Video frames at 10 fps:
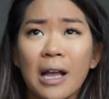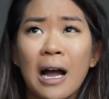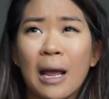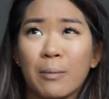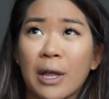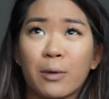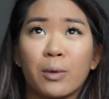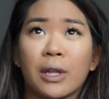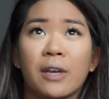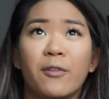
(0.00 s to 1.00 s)
I'm like
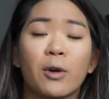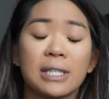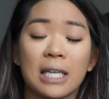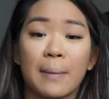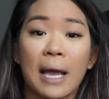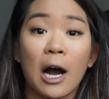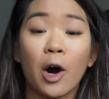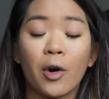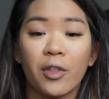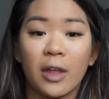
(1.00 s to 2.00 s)
really focusing on my
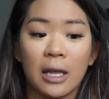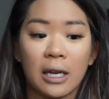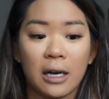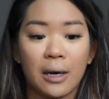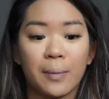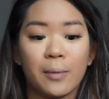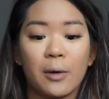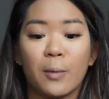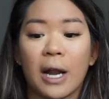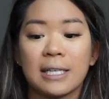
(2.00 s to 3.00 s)
health, and
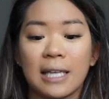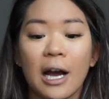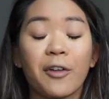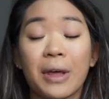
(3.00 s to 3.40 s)
when I say health,